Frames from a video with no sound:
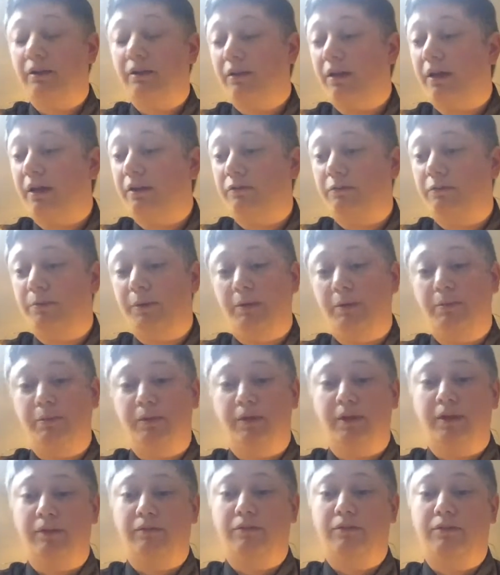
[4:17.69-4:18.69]
A lot of
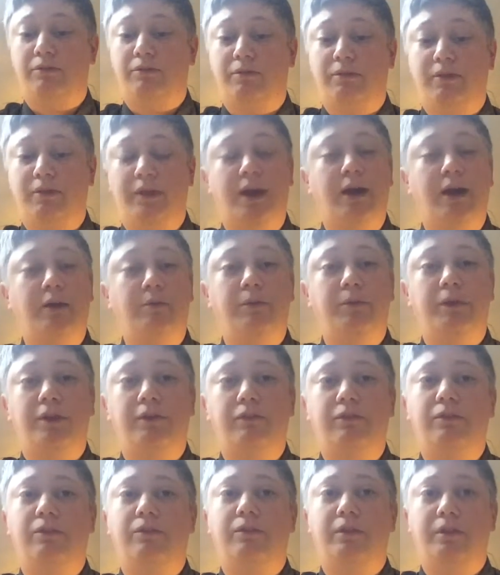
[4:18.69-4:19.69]
people lived through that
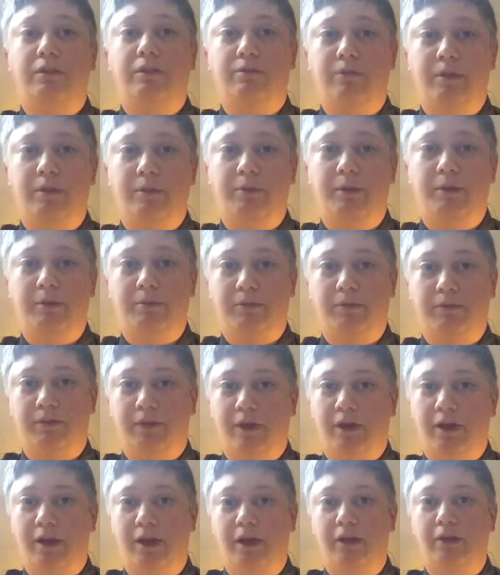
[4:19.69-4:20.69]
because only 3 people
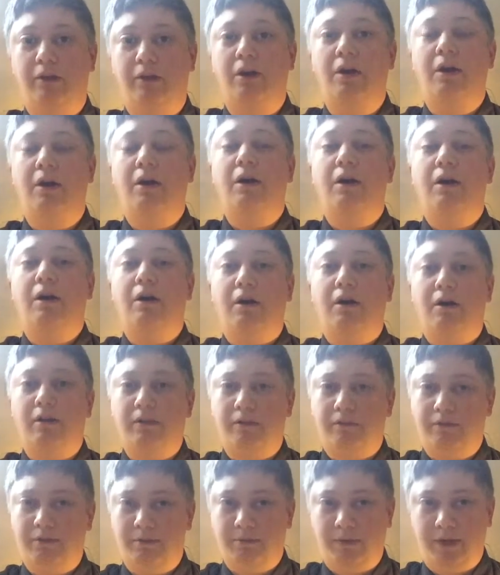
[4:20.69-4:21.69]
died,
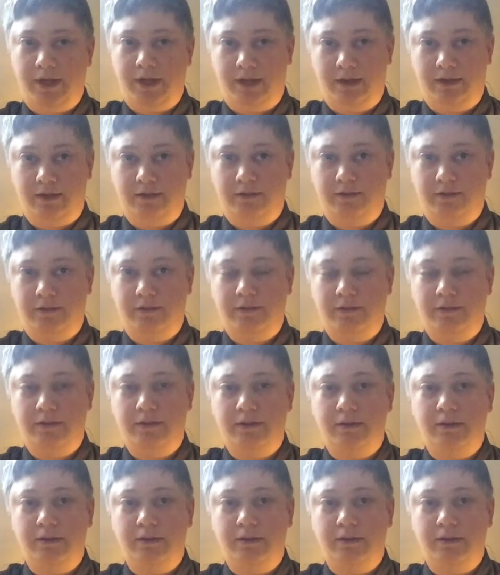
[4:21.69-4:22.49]
all of them kids.